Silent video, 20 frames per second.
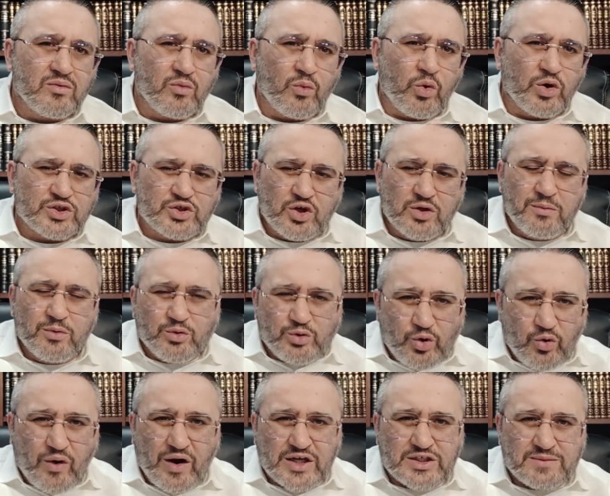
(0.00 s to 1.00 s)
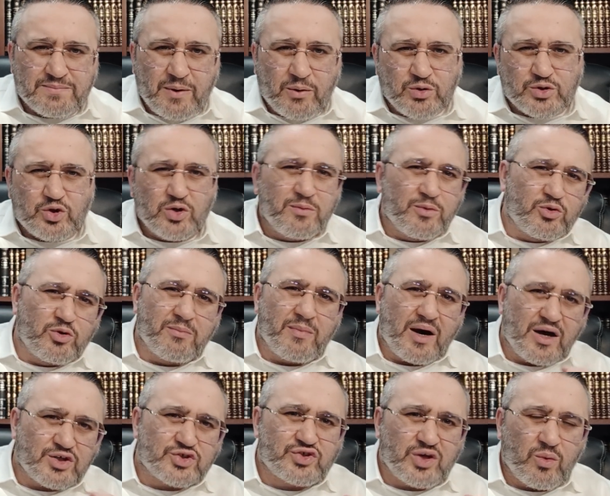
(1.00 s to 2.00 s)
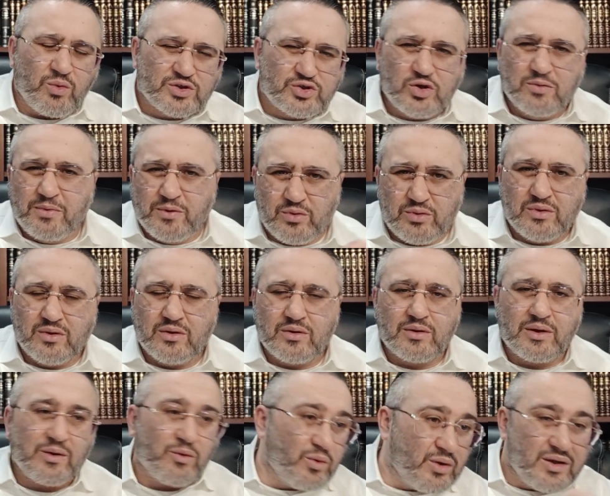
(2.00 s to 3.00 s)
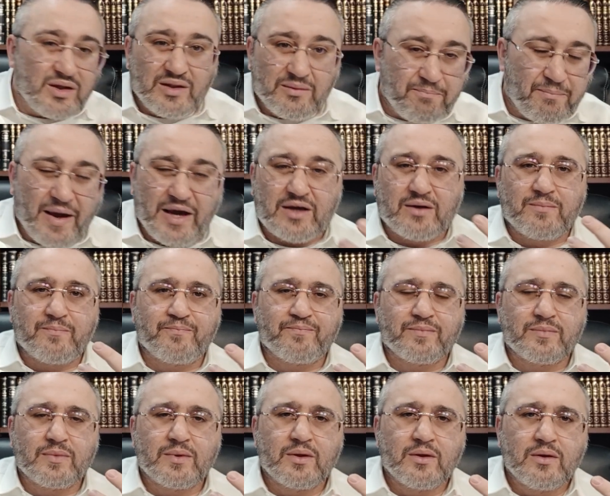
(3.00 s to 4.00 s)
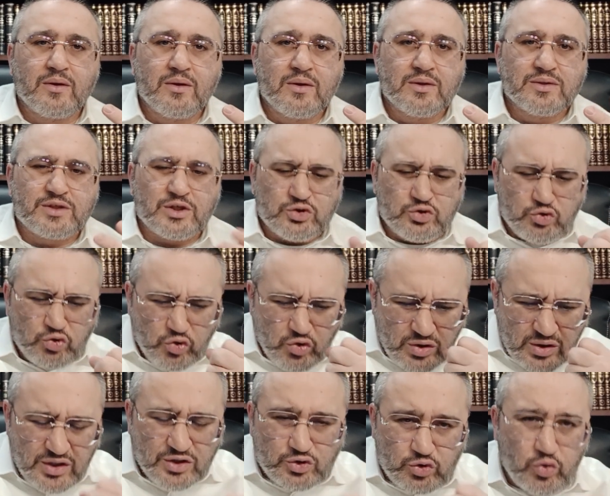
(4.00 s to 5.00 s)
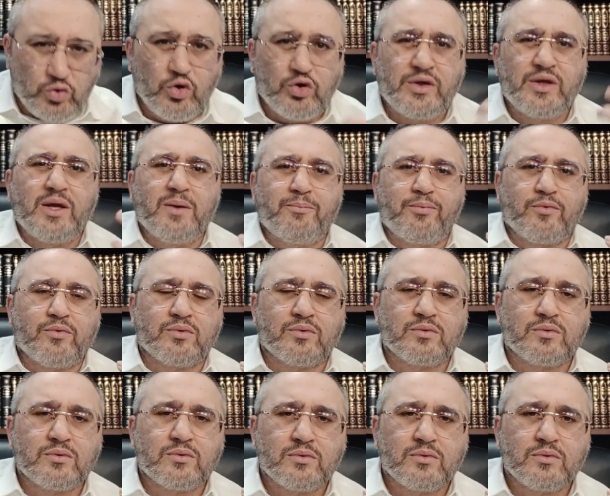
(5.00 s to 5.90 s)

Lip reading: What's going to be with the Rashba? What's going to be with the Mahashal? What's going to be with... But he says, you need to learn Hebrew.